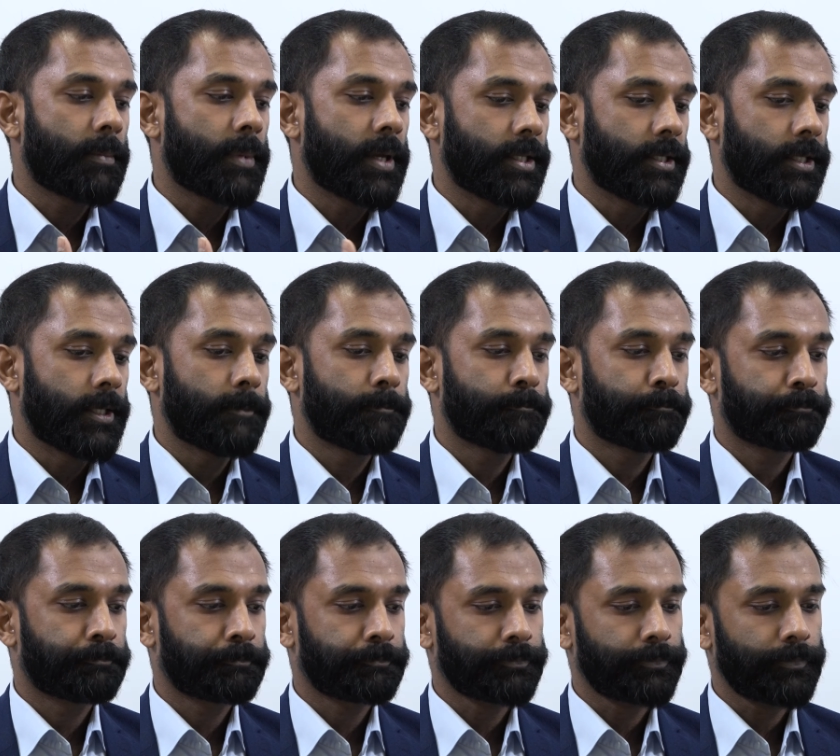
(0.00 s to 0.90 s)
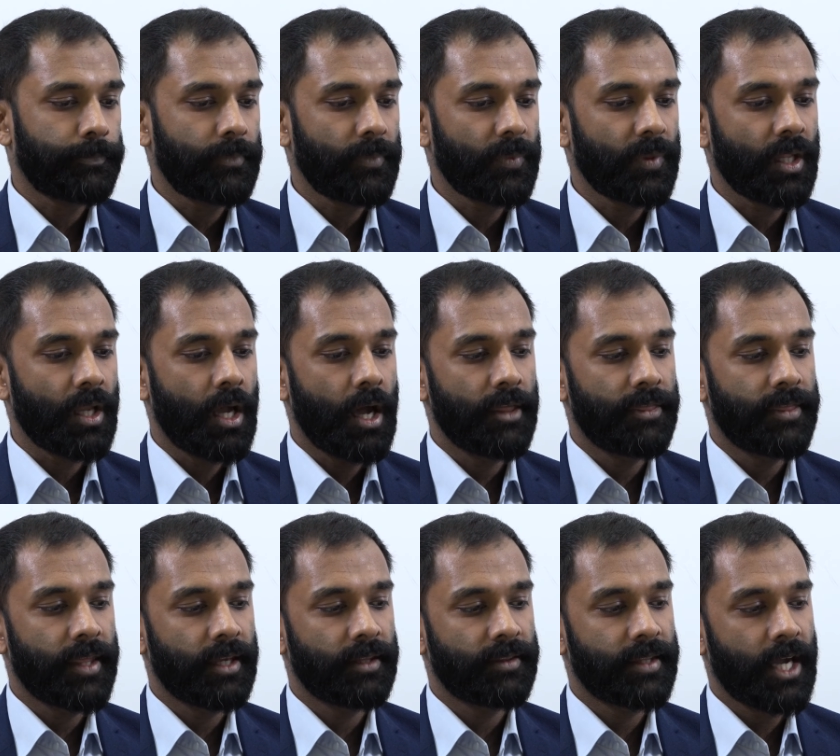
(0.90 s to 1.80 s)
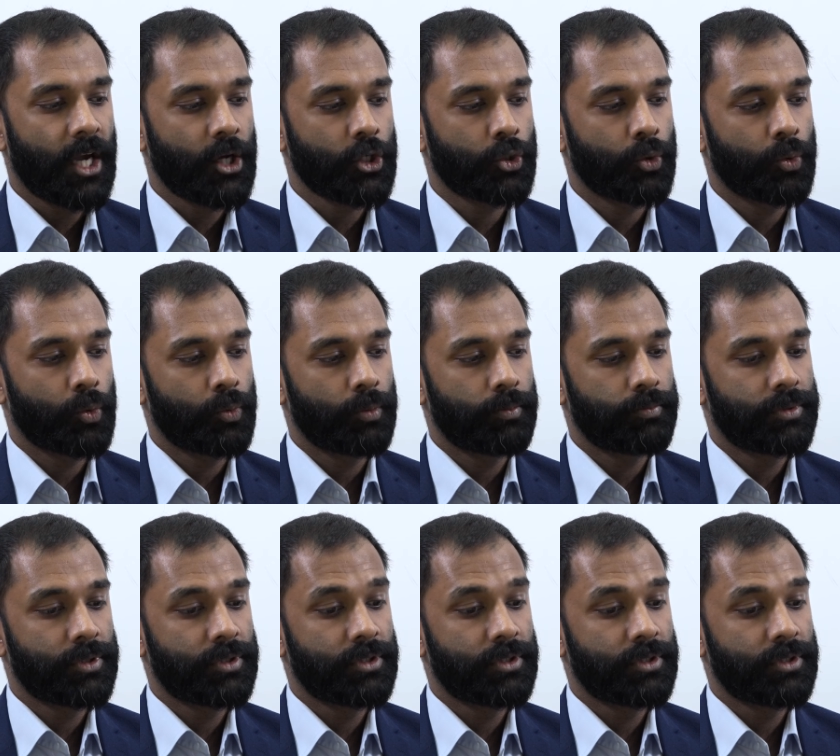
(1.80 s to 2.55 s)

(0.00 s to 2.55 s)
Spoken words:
opinion, I think the actual